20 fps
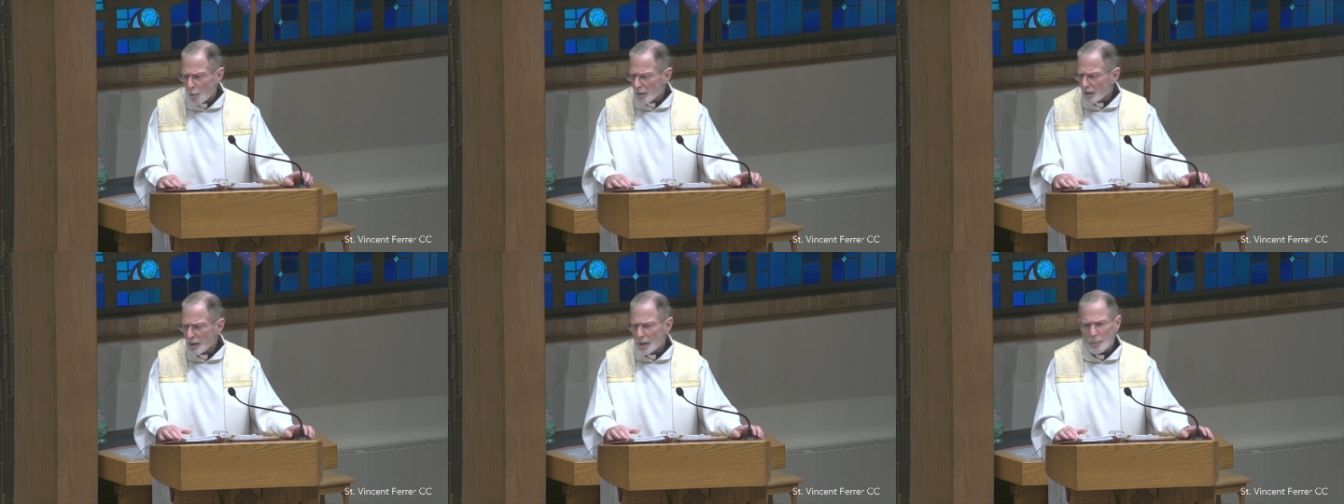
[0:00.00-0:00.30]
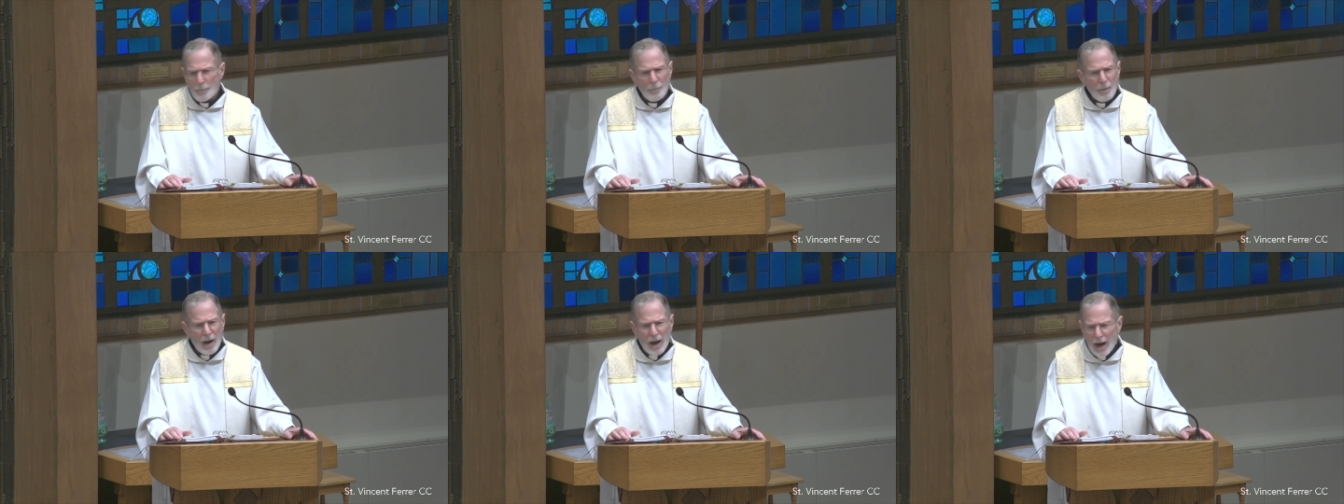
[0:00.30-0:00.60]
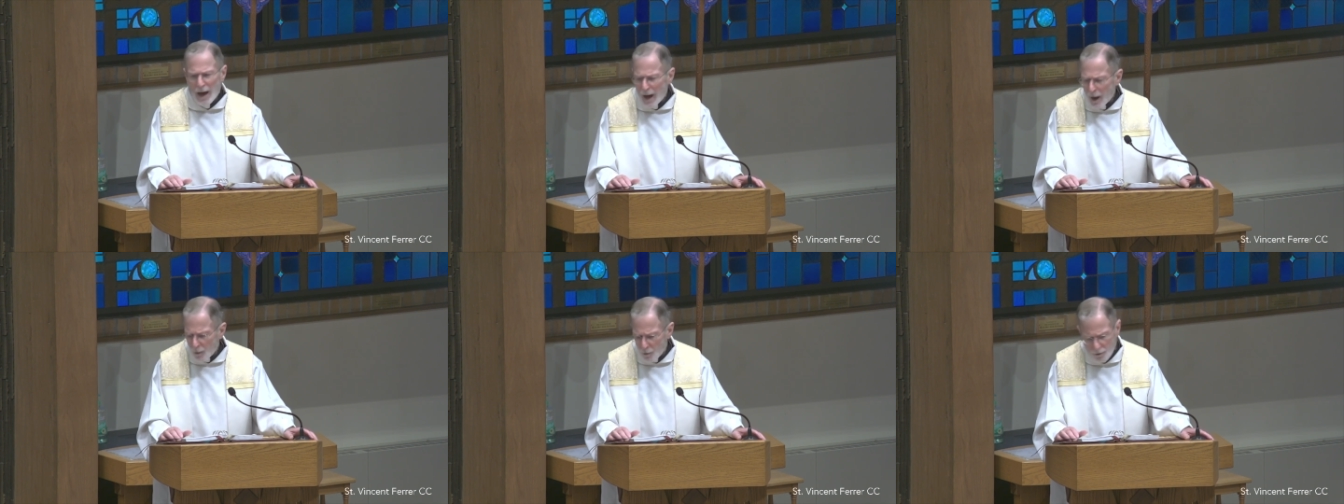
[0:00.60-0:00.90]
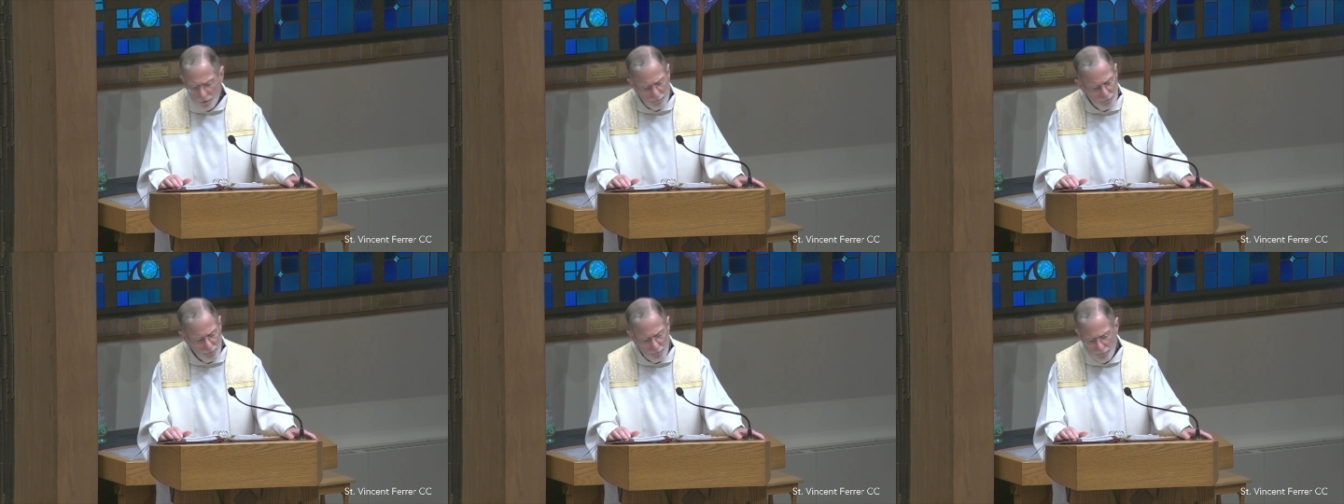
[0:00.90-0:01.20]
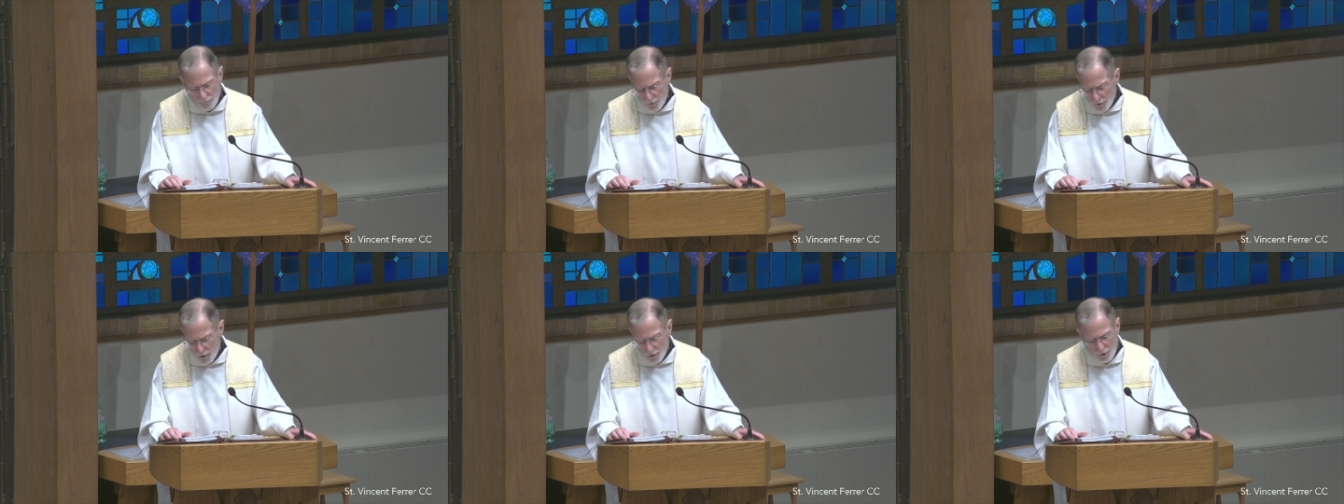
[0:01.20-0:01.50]
What a
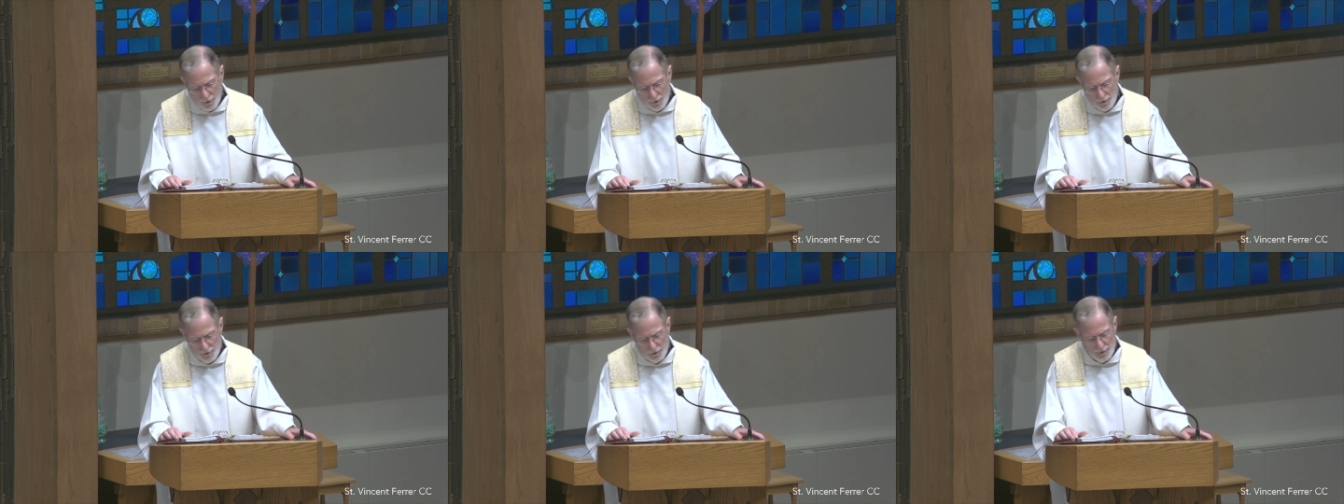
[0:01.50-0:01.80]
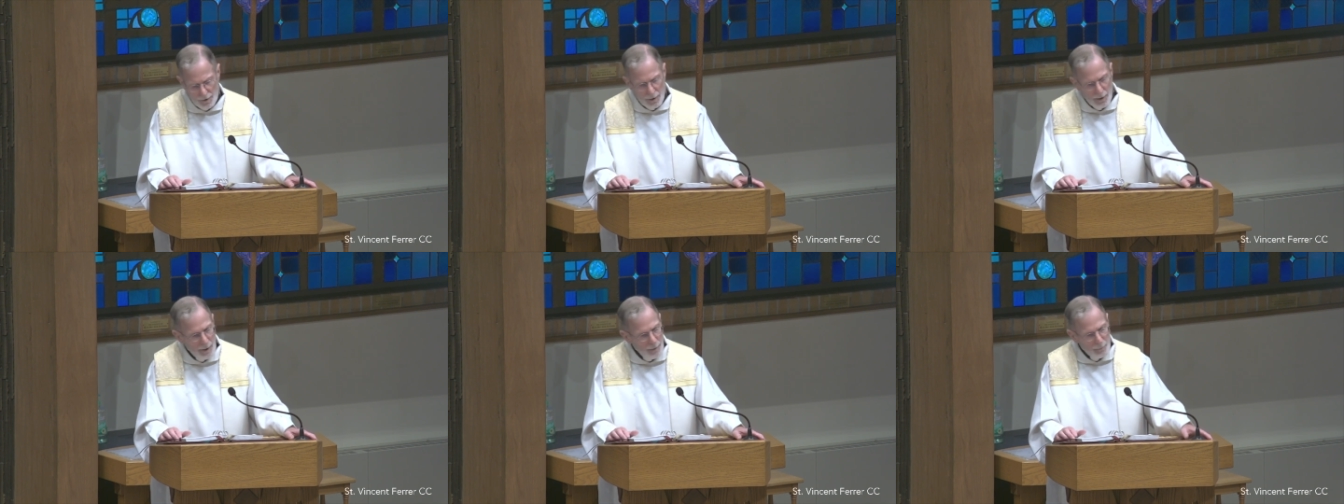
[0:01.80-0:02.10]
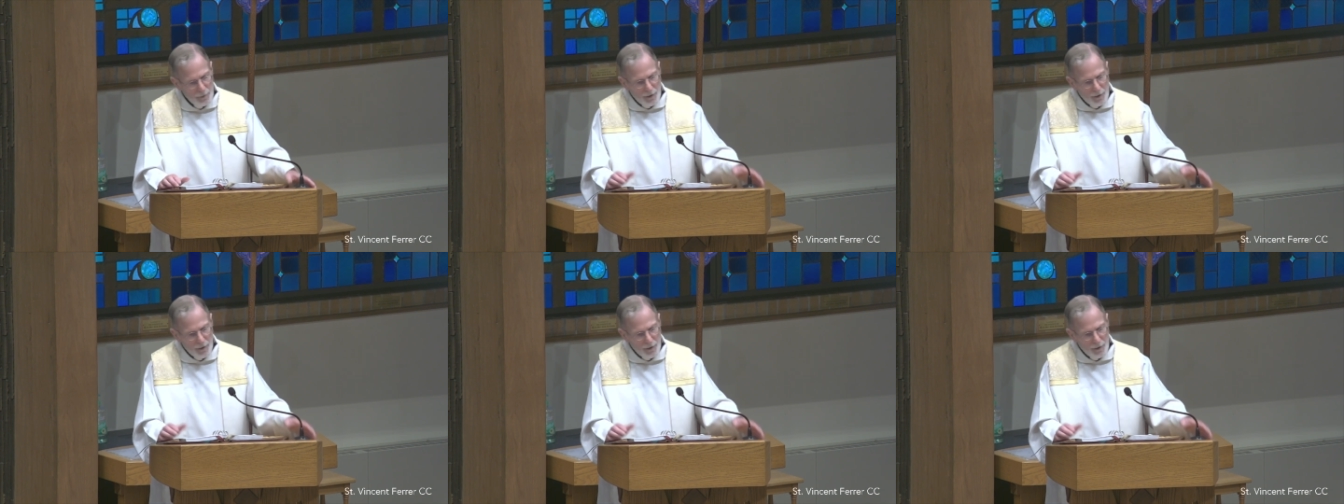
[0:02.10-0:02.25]
powerful verse.